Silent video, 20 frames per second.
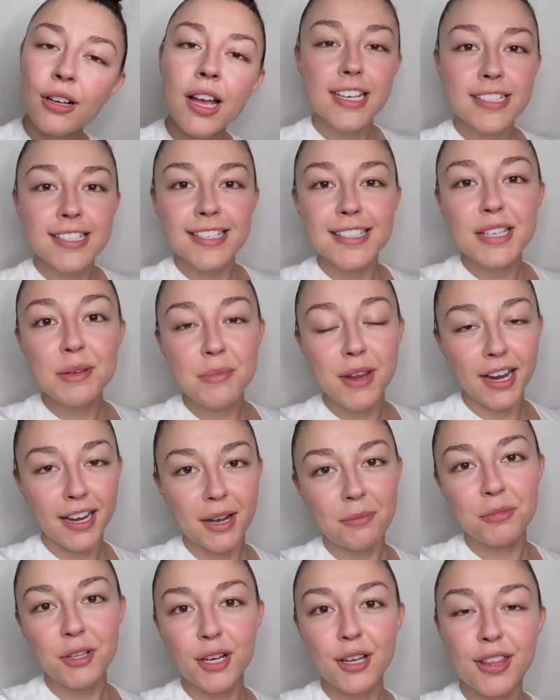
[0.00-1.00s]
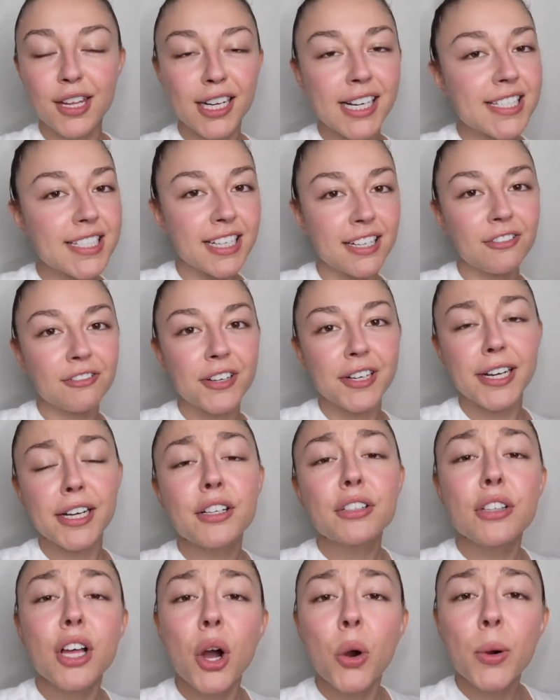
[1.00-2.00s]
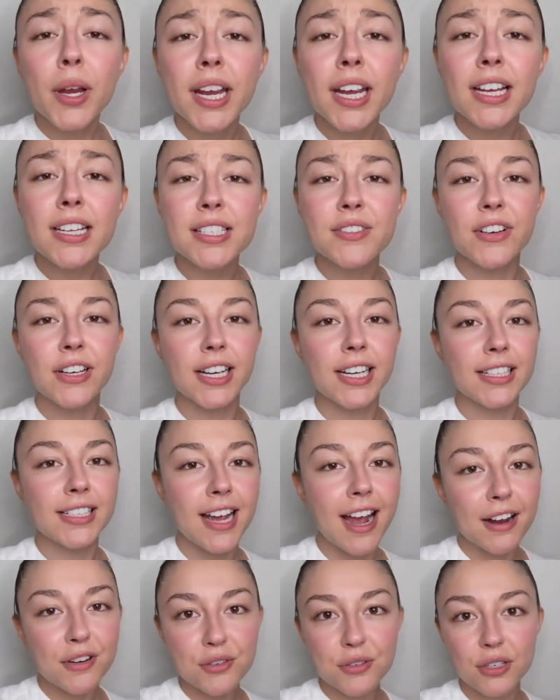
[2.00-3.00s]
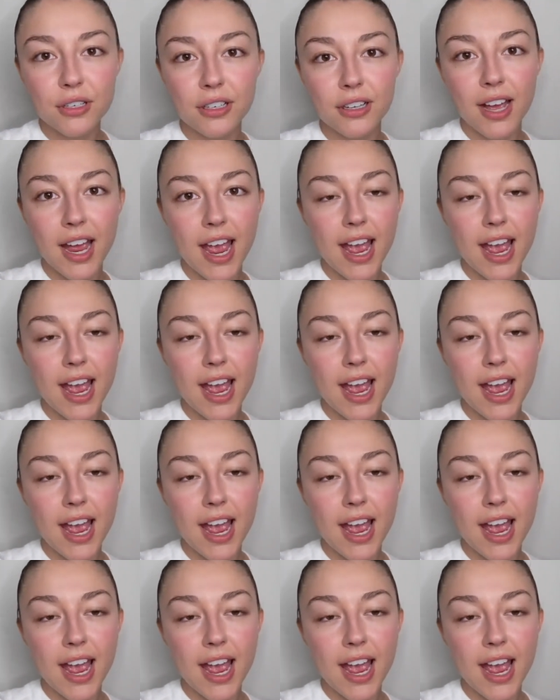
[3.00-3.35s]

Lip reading: This is the makeup look that I did, very glowy, it's very natural,